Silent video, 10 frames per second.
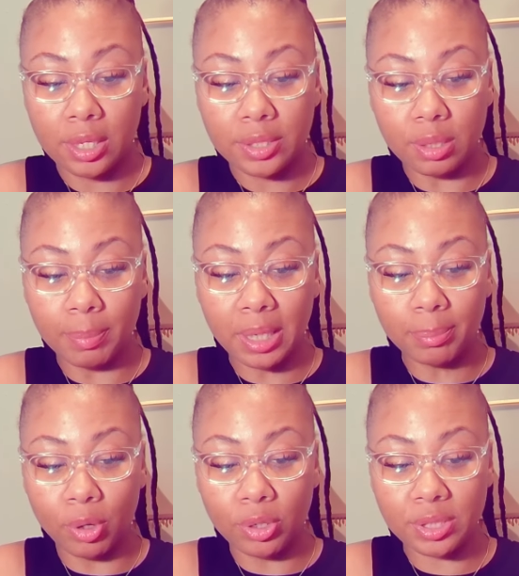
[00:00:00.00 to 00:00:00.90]
Somebody
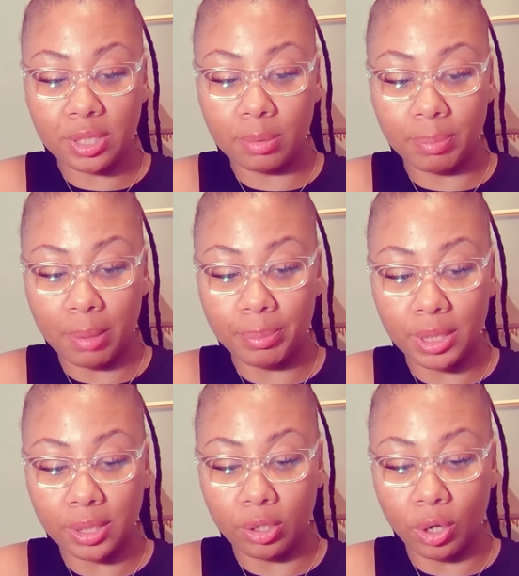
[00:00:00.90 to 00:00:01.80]
bossed up by
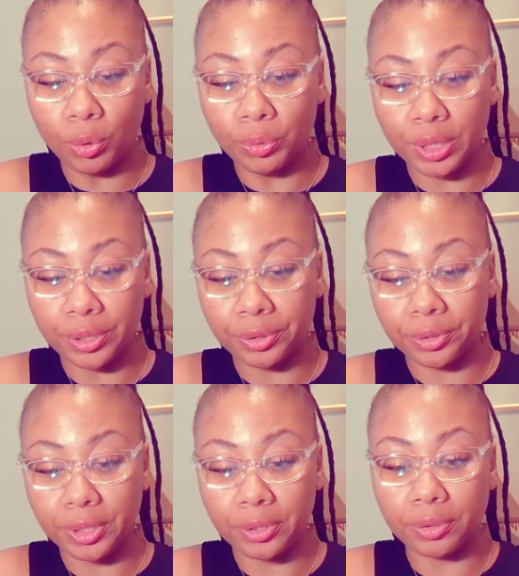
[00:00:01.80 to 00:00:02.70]
being a gold digger
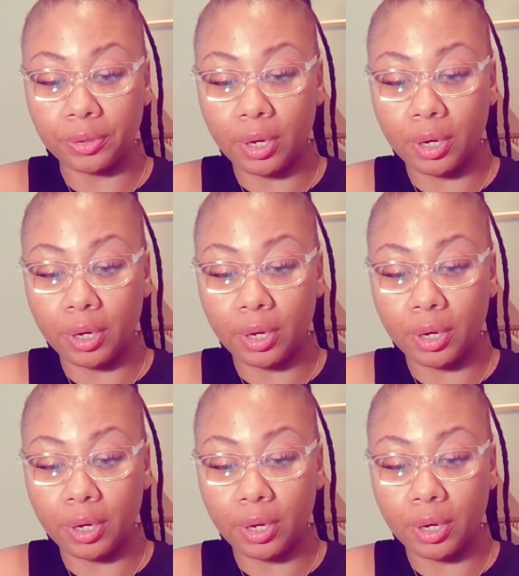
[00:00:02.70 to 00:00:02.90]
here.